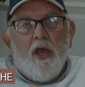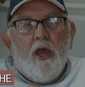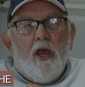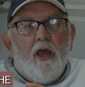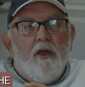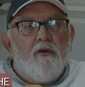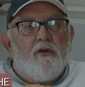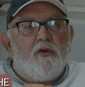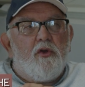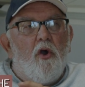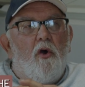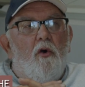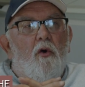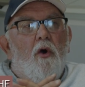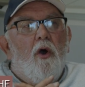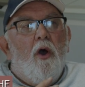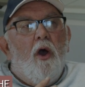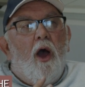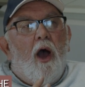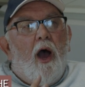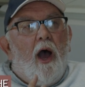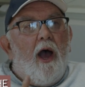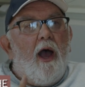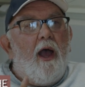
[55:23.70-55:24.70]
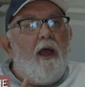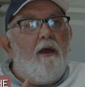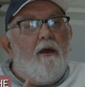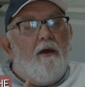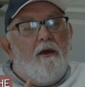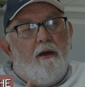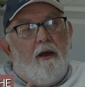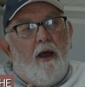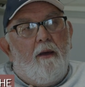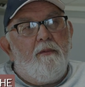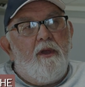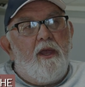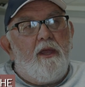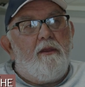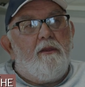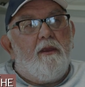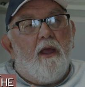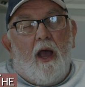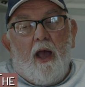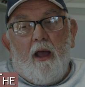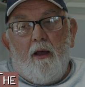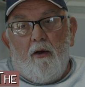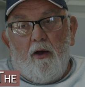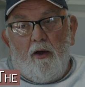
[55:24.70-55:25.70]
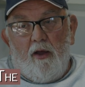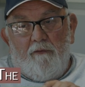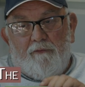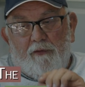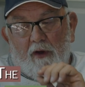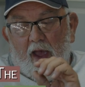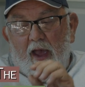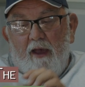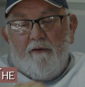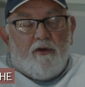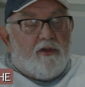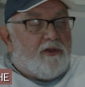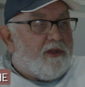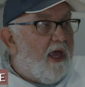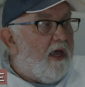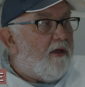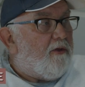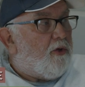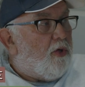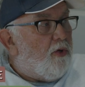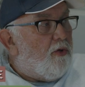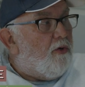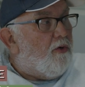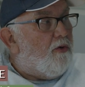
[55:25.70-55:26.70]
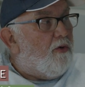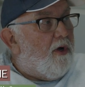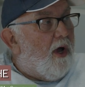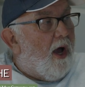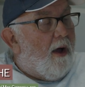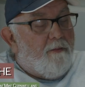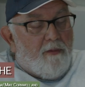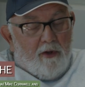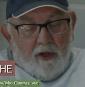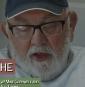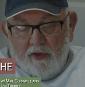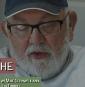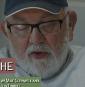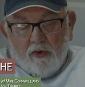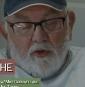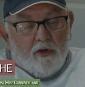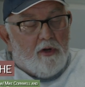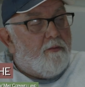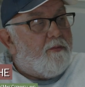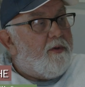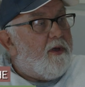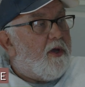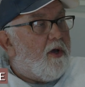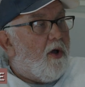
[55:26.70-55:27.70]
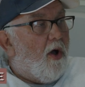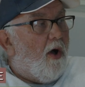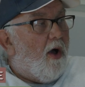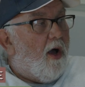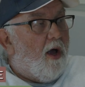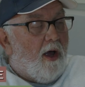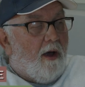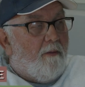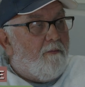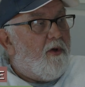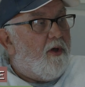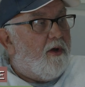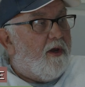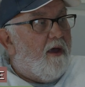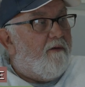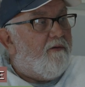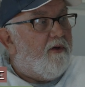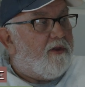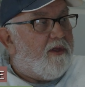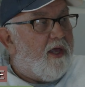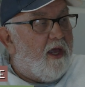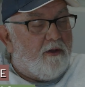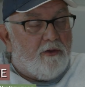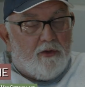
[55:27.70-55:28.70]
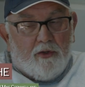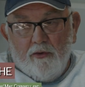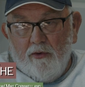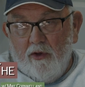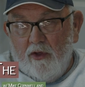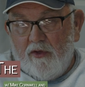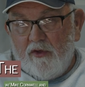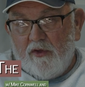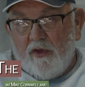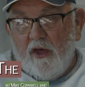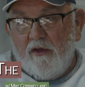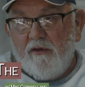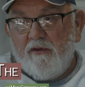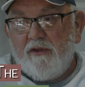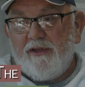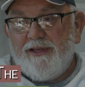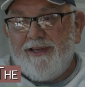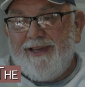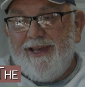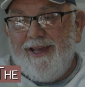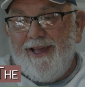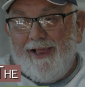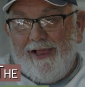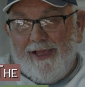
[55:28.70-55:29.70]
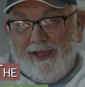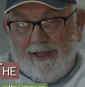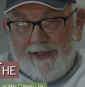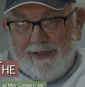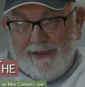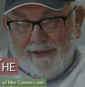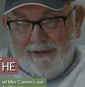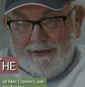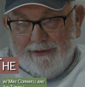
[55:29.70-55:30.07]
And so I mean, if I have a tattoo, I'm going to have a tattoo that says "kill it,"